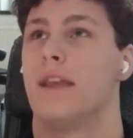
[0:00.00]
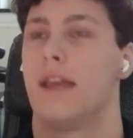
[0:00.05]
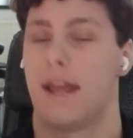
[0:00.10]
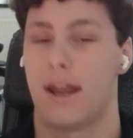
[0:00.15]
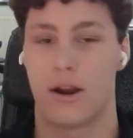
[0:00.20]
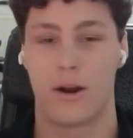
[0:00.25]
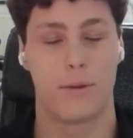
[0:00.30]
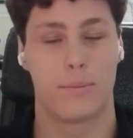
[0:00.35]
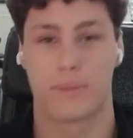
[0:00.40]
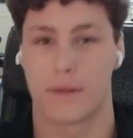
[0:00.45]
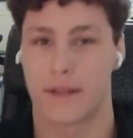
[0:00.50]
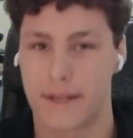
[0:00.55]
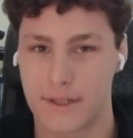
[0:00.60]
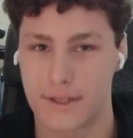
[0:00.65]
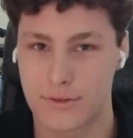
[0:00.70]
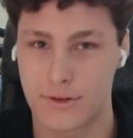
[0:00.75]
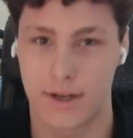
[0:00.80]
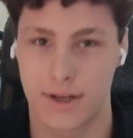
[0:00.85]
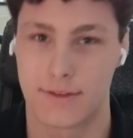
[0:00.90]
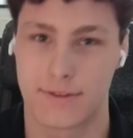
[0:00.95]
airplane
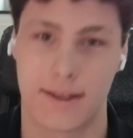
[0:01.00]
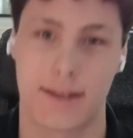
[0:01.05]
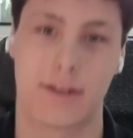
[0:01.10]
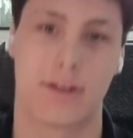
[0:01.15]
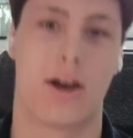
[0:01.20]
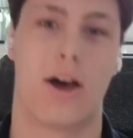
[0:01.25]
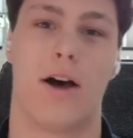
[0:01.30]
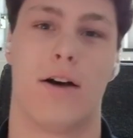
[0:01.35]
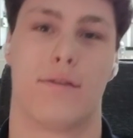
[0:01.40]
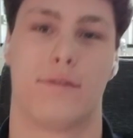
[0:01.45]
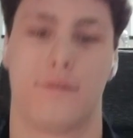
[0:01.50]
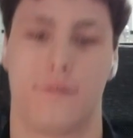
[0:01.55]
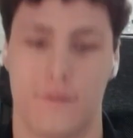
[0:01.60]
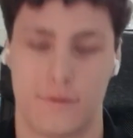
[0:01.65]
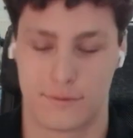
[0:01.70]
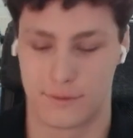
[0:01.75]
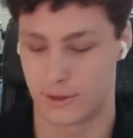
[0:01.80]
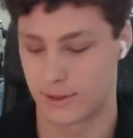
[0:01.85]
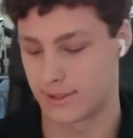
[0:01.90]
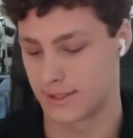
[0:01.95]
trying to take off,
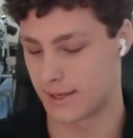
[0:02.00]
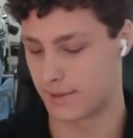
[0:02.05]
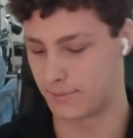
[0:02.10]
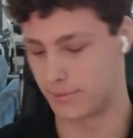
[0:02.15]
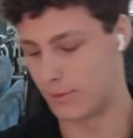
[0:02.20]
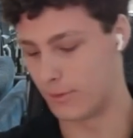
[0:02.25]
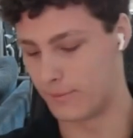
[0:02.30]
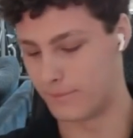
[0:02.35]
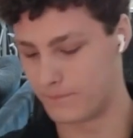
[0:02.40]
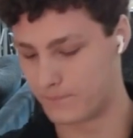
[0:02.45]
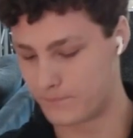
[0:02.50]
for example.